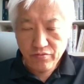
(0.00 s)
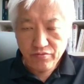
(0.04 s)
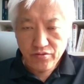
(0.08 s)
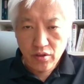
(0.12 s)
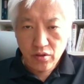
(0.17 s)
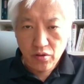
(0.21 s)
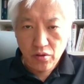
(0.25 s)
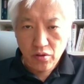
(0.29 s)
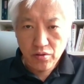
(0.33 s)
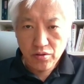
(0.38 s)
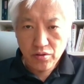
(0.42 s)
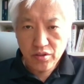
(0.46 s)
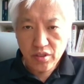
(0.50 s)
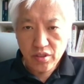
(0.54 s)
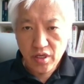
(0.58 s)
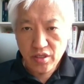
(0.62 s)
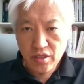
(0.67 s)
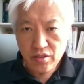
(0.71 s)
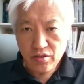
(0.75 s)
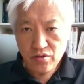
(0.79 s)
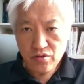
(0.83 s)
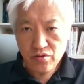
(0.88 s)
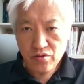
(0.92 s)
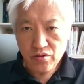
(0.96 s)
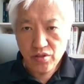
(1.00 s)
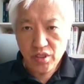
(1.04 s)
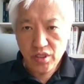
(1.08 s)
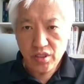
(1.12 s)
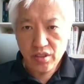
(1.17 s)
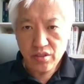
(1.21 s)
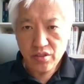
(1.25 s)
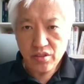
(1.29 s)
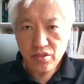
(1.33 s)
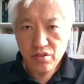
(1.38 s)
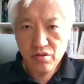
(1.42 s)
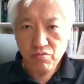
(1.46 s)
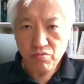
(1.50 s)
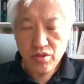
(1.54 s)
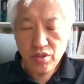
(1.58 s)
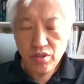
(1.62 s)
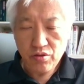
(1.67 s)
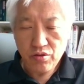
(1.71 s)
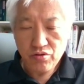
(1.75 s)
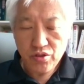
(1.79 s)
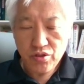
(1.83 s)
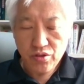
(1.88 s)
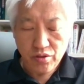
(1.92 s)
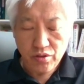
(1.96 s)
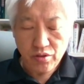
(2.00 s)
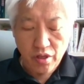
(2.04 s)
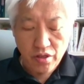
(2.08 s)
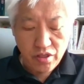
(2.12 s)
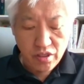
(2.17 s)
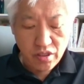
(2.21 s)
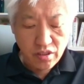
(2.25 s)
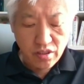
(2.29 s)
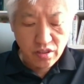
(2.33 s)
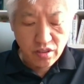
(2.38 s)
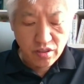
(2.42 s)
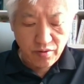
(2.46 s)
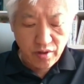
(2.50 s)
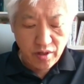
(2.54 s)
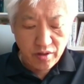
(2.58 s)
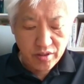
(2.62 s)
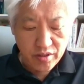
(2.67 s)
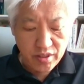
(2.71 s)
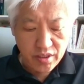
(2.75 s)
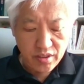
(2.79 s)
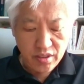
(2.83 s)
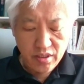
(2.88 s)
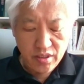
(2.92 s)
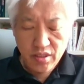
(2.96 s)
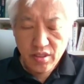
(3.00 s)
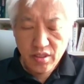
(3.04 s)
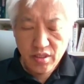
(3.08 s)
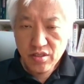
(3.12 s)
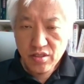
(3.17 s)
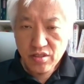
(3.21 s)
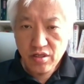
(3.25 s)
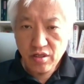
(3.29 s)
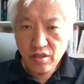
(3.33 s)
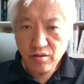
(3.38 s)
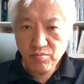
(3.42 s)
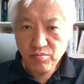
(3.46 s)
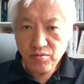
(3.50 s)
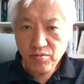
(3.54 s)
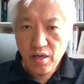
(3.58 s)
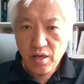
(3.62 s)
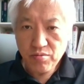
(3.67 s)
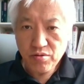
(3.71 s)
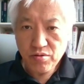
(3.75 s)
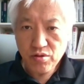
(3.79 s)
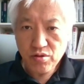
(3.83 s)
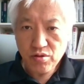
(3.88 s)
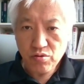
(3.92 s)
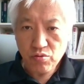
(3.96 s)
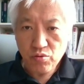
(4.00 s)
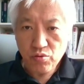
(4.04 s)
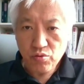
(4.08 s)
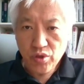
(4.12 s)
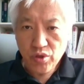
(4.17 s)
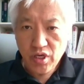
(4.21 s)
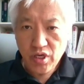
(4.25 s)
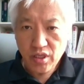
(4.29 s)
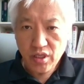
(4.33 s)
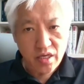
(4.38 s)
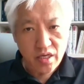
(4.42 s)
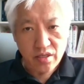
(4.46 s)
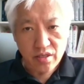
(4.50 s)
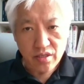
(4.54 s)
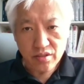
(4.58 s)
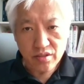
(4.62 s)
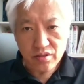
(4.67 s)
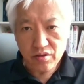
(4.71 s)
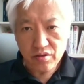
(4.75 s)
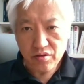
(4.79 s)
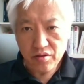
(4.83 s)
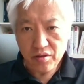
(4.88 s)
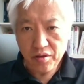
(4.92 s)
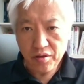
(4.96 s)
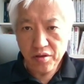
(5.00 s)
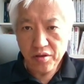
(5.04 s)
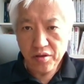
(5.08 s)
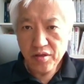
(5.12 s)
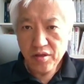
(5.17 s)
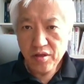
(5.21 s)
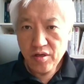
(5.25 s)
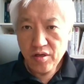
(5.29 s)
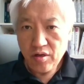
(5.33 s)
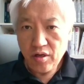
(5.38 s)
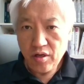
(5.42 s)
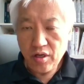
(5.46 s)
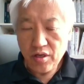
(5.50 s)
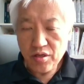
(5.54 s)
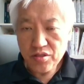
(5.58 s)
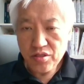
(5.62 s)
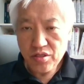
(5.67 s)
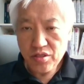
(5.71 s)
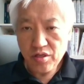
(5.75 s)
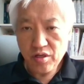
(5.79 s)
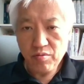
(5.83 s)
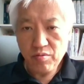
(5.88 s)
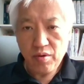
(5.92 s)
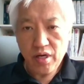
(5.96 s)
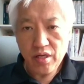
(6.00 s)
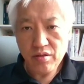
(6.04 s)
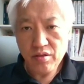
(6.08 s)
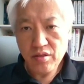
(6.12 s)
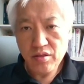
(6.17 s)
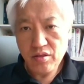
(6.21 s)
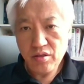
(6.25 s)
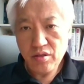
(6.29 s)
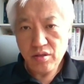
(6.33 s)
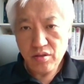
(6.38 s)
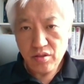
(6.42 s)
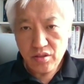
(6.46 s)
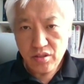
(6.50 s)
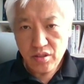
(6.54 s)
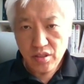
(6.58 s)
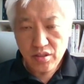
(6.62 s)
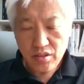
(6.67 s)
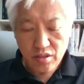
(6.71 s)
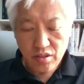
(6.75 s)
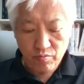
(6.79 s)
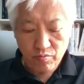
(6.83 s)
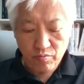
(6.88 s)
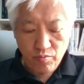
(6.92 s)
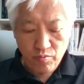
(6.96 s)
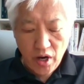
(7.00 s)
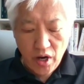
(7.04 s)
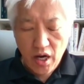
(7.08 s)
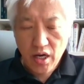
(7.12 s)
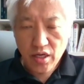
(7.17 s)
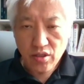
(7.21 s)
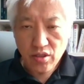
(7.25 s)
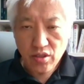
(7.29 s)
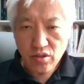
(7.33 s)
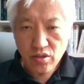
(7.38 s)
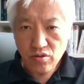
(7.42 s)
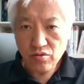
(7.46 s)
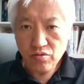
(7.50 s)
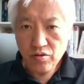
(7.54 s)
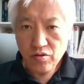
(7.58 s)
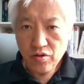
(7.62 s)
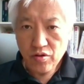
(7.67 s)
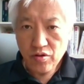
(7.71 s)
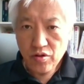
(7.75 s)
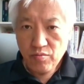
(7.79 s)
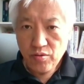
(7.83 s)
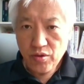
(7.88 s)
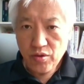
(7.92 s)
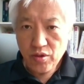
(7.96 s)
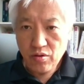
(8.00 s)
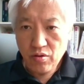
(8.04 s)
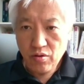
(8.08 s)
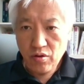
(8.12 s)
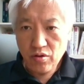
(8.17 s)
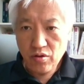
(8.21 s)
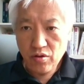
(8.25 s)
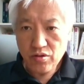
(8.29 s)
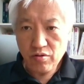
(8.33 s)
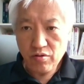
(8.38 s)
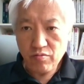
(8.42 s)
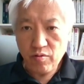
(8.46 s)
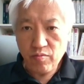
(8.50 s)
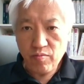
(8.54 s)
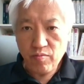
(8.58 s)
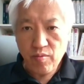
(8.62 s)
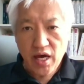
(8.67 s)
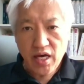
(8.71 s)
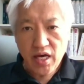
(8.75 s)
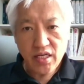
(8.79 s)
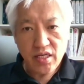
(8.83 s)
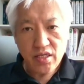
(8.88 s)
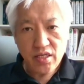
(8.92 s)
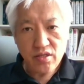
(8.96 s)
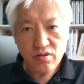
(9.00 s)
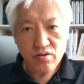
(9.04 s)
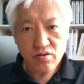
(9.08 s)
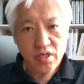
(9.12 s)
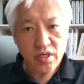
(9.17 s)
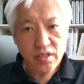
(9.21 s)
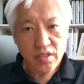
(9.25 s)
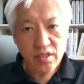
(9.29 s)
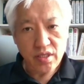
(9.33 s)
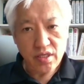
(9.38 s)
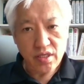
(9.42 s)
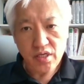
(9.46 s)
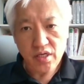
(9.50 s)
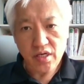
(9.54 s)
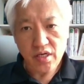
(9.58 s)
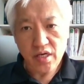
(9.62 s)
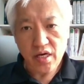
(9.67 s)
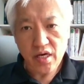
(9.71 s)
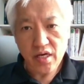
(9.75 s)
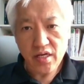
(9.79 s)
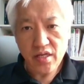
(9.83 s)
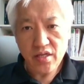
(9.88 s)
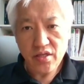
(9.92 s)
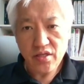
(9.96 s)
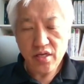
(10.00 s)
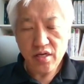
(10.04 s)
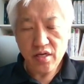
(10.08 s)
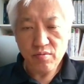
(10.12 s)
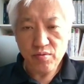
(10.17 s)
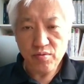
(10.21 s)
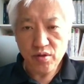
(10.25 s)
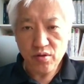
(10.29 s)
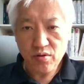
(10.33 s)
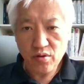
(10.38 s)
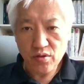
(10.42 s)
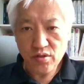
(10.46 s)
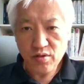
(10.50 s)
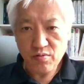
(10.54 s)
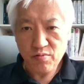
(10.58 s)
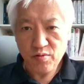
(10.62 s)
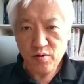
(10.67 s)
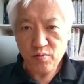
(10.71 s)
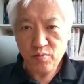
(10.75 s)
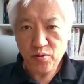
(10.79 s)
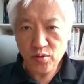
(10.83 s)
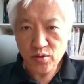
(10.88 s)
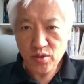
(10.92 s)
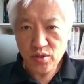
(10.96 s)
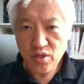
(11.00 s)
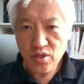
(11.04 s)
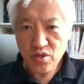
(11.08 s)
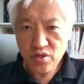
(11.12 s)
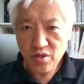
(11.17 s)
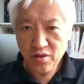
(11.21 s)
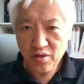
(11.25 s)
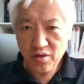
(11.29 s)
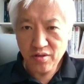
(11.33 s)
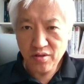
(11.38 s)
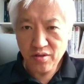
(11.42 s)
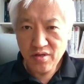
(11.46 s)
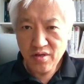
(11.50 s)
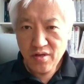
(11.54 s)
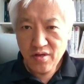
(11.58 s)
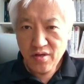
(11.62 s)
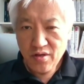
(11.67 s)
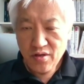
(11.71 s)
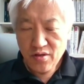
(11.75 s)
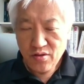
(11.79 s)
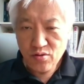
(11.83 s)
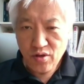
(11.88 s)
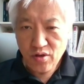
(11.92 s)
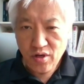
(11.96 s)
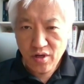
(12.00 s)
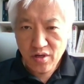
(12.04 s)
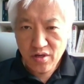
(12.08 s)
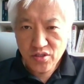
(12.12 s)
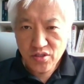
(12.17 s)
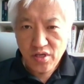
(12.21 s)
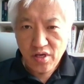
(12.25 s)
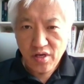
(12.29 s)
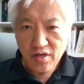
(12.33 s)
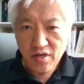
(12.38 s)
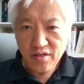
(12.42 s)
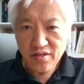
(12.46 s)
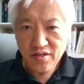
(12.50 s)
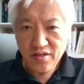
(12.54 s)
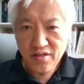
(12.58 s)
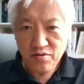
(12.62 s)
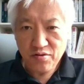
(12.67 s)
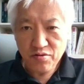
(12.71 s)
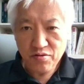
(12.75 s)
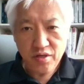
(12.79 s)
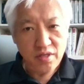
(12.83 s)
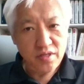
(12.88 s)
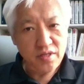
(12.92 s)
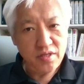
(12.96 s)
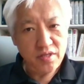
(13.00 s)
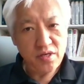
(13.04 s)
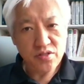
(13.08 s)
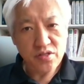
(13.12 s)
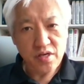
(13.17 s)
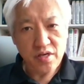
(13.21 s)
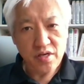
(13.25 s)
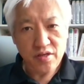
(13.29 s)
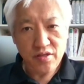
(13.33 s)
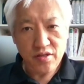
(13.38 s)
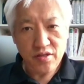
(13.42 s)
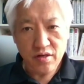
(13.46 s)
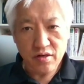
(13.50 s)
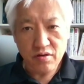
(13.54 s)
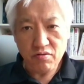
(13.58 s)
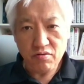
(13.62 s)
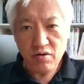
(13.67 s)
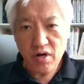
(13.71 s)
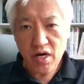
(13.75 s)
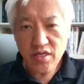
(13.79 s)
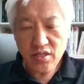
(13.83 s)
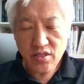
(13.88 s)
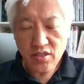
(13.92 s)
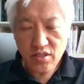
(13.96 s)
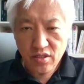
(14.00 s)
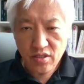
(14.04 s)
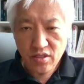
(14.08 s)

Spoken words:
the Lord are you doing it? So we should think about it. Sometimes we get hired, you know, someone just buy you because of money. You cannot say anything because of your position. You got a salary, you cannot say the right